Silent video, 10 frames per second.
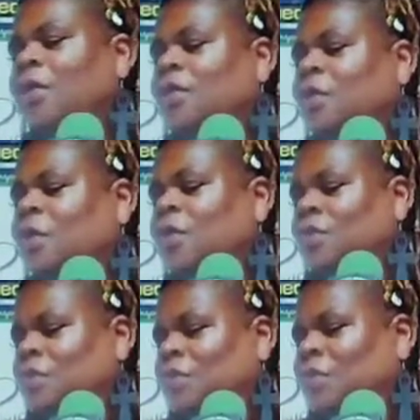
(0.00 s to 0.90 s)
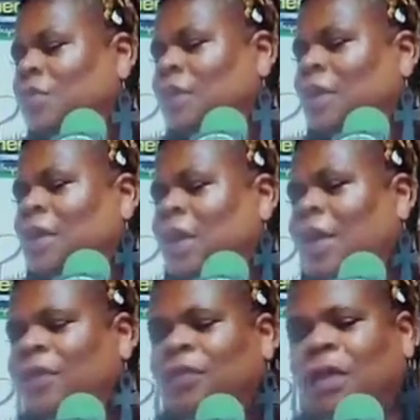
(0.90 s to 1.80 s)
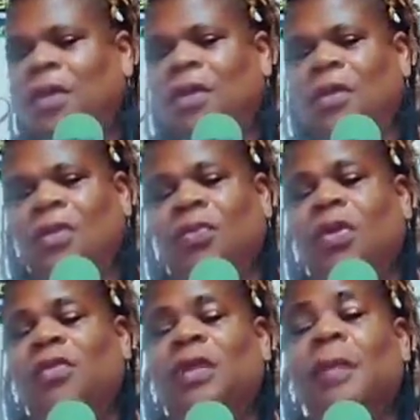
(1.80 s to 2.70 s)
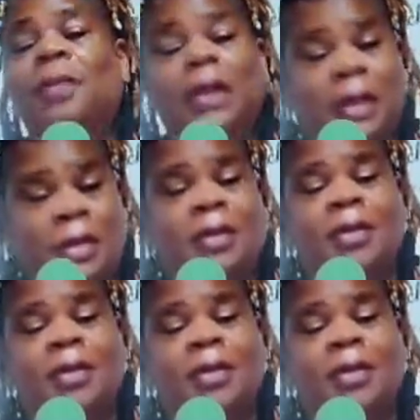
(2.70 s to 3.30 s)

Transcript: So I said, what does that mean?